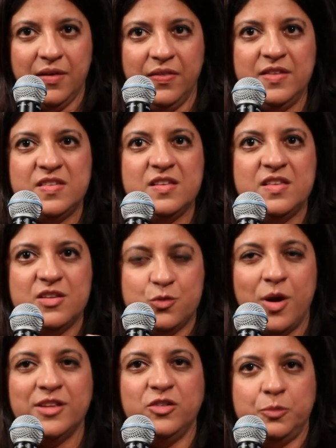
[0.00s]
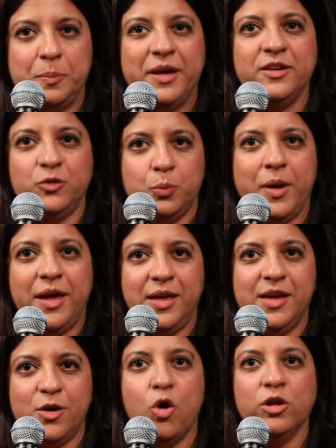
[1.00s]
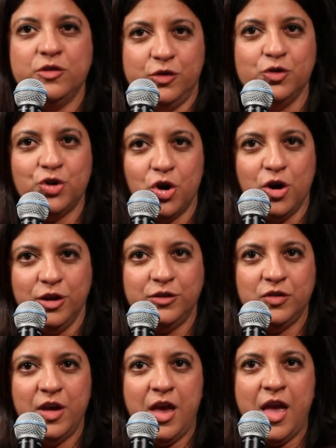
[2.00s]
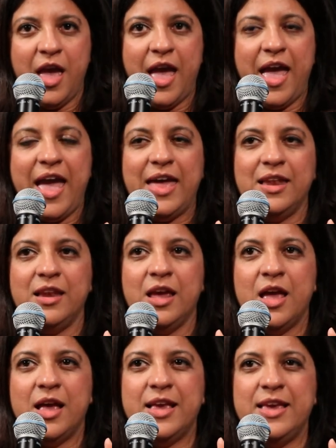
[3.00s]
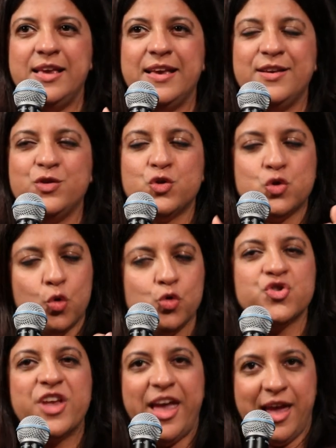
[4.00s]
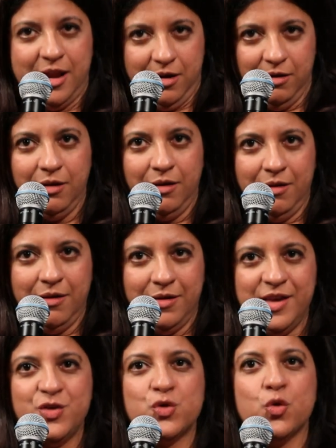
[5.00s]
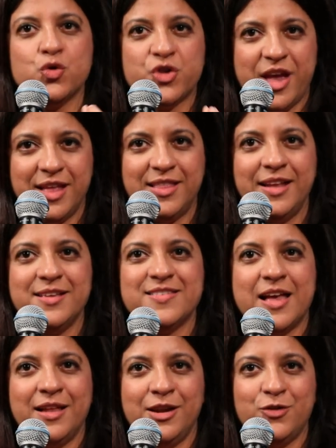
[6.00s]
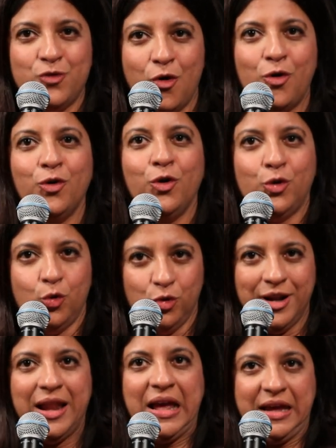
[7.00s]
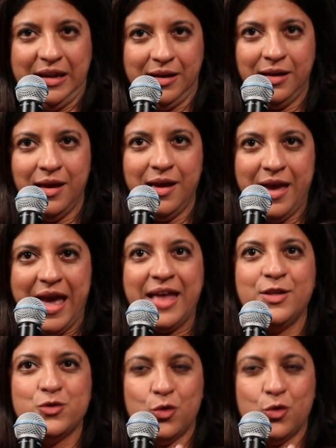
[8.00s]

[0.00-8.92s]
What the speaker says: This is his one space where he calls the shots, and he is so scared. He's so scared that his son is not going to toe the line, and it's